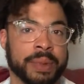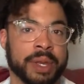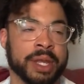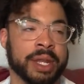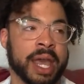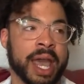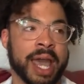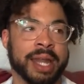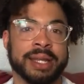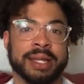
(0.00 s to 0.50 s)
It
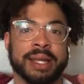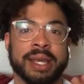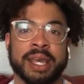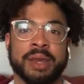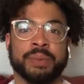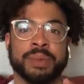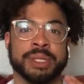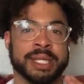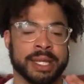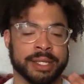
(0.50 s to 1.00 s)
hadn't.
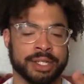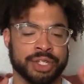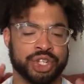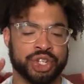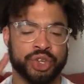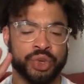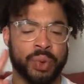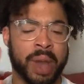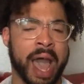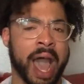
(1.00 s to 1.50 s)
It was like
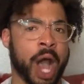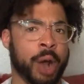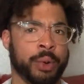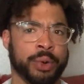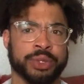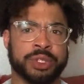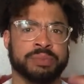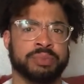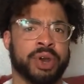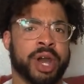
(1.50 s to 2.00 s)
2
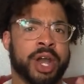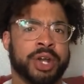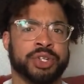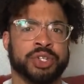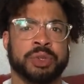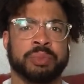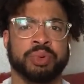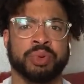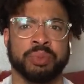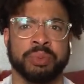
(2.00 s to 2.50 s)
hours prior
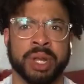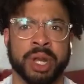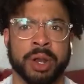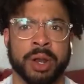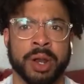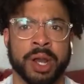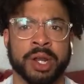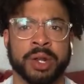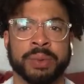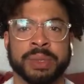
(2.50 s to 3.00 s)
to the
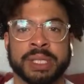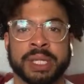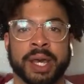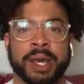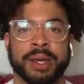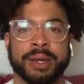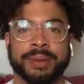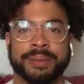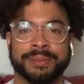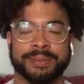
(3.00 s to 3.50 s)
premiere, and it was
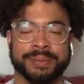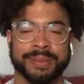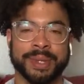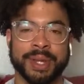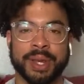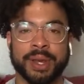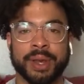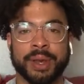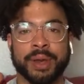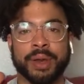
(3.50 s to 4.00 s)
like
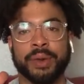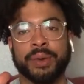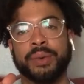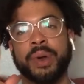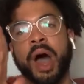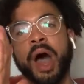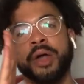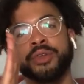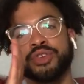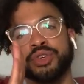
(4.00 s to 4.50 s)

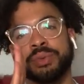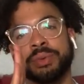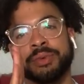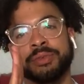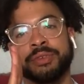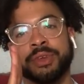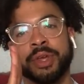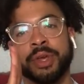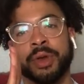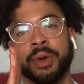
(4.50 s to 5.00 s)
under
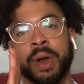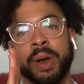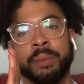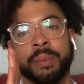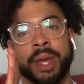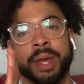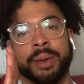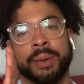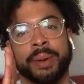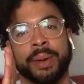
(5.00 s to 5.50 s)
review. I'm
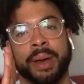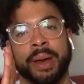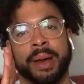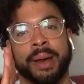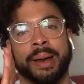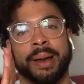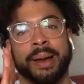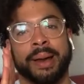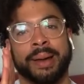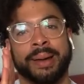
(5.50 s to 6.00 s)
like,
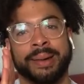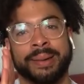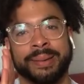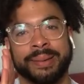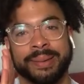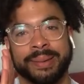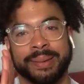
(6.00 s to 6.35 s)
huh?